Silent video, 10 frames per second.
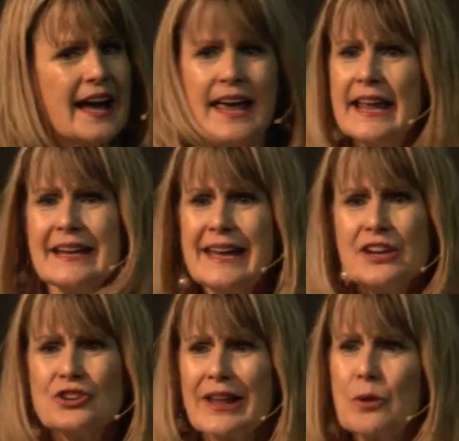And again,
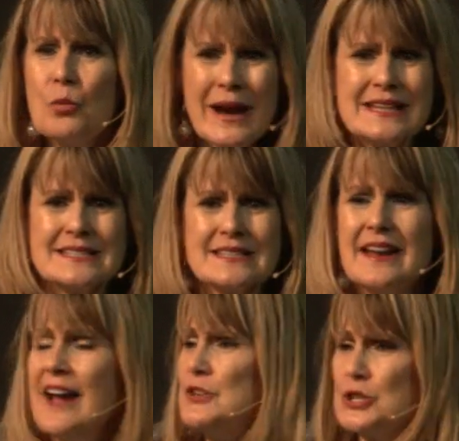you're like, wait,
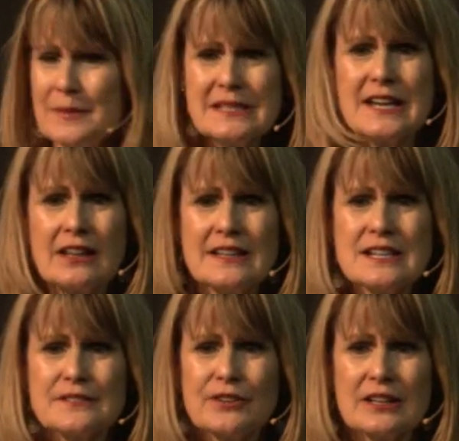haven't you been telling
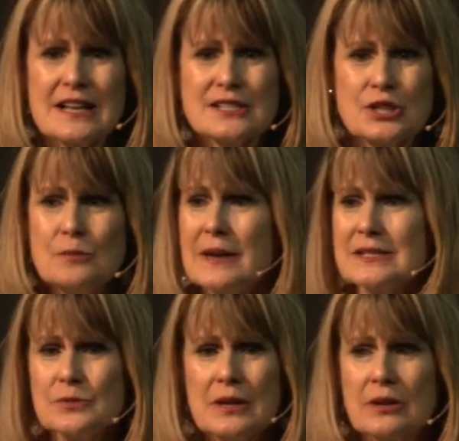us for the last two months
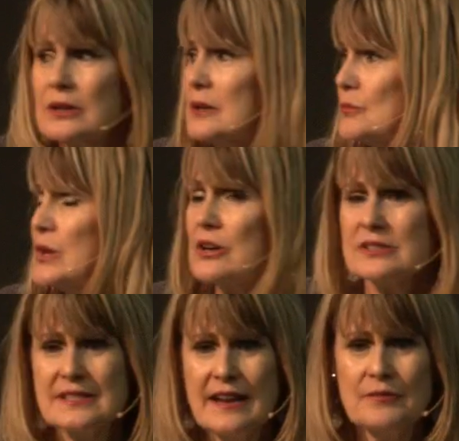we aren't gonna, we aren't
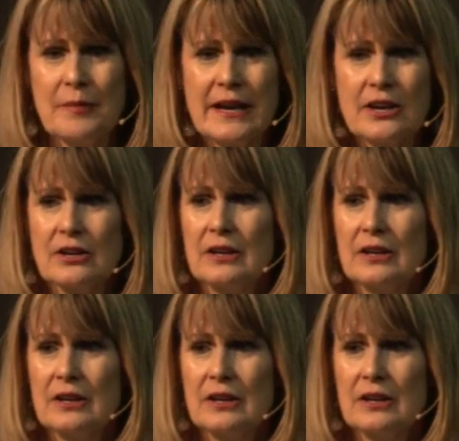saved by our